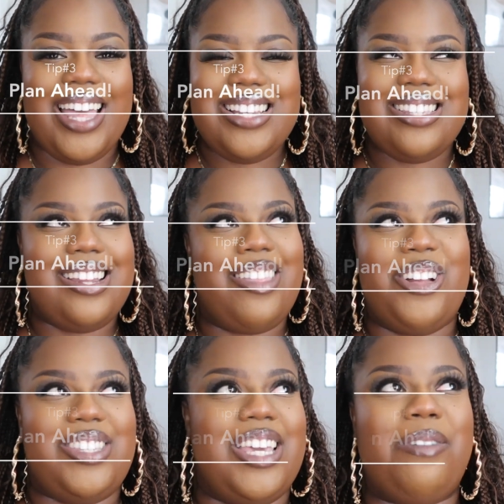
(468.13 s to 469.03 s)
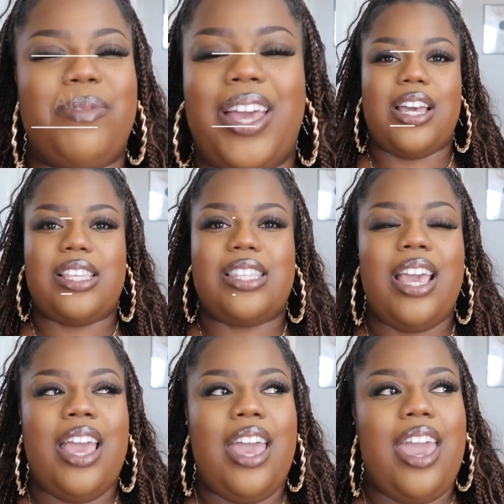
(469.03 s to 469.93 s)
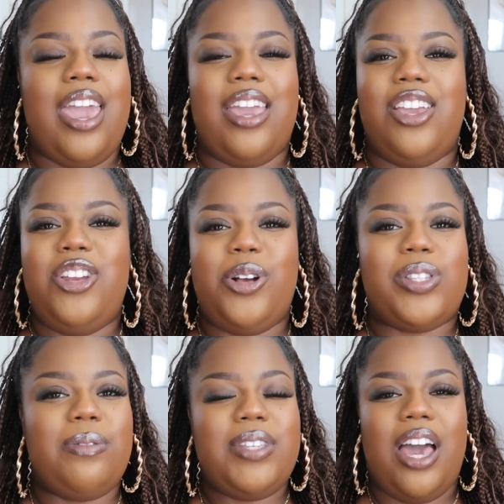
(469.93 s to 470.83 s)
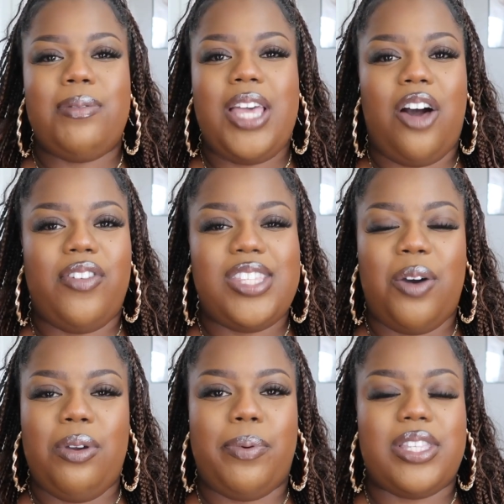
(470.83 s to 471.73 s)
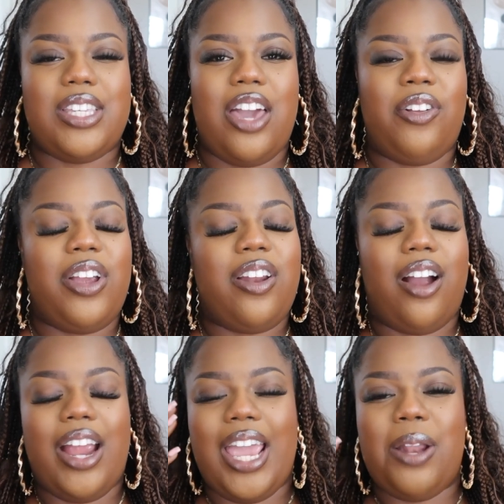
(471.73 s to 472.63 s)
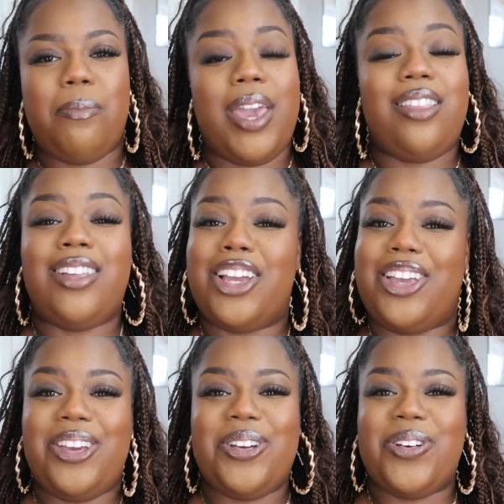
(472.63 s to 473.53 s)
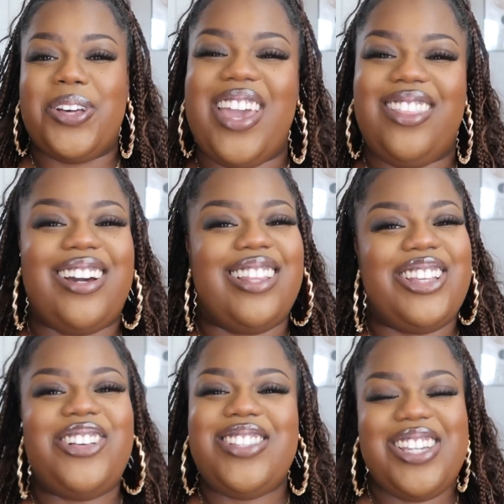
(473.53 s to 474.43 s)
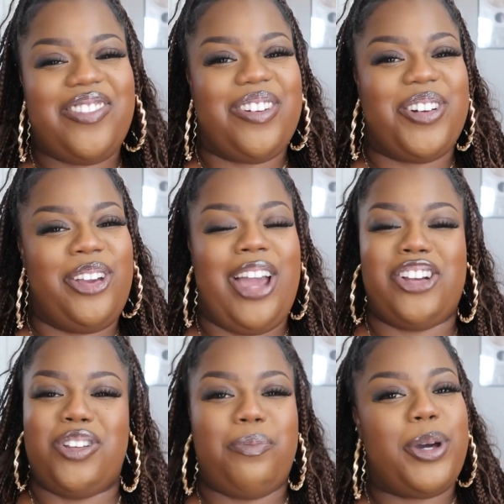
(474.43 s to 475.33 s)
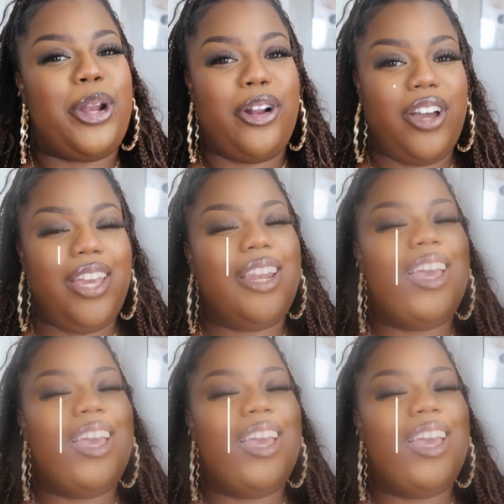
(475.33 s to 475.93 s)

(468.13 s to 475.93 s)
That's just another tip, because you know, sometimes outfits that we put together in our head may look cute, may look a little different when you actually put it on.